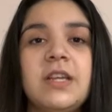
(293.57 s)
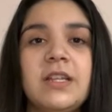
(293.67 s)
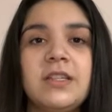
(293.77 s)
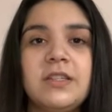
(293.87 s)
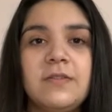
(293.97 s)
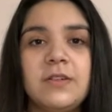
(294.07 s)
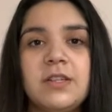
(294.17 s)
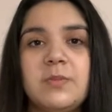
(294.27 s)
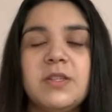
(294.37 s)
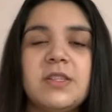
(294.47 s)
and the different
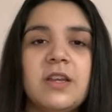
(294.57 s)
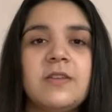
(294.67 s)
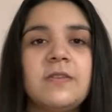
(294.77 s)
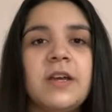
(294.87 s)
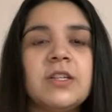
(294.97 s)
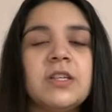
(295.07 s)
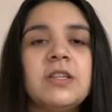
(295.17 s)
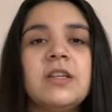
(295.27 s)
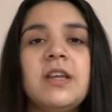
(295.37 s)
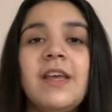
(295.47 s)
types of
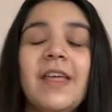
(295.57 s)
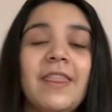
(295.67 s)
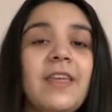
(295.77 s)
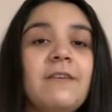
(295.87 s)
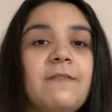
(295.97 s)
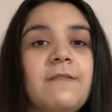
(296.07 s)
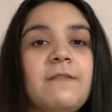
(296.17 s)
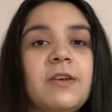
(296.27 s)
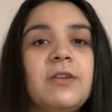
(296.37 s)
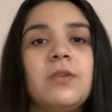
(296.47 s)
satisfaction they
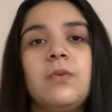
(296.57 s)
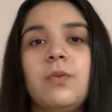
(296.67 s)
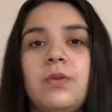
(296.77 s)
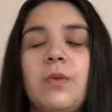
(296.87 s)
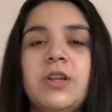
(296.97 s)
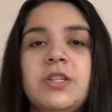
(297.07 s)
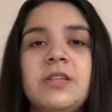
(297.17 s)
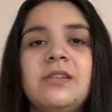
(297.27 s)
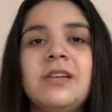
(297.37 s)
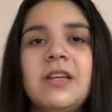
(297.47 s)
fulfill when
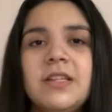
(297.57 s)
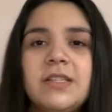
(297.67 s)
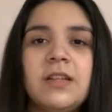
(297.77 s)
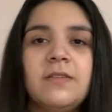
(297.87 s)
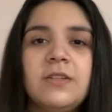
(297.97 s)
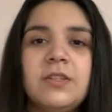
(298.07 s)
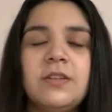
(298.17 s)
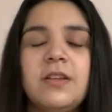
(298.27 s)
watching television.